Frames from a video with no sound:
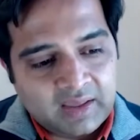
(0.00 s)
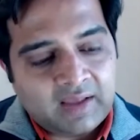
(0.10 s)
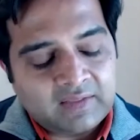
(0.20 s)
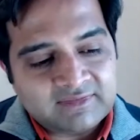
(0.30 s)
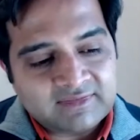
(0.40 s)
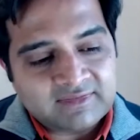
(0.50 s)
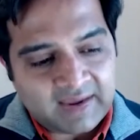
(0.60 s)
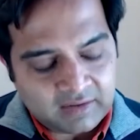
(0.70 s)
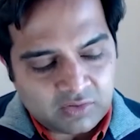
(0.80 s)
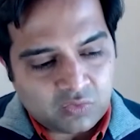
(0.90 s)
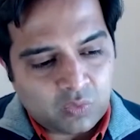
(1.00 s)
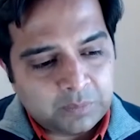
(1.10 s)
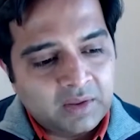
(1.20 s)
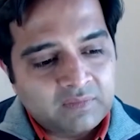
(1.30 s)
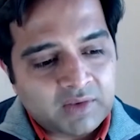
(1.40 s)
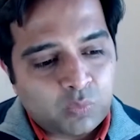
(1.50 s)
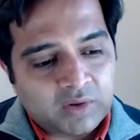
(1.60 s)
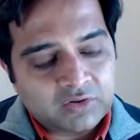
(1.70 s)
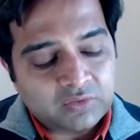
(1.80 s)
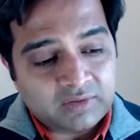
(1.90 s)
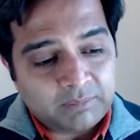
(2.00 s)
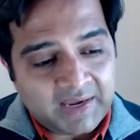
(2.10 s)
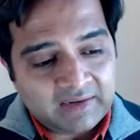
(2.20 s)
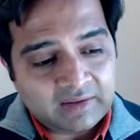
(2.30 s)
And the second group that one could debate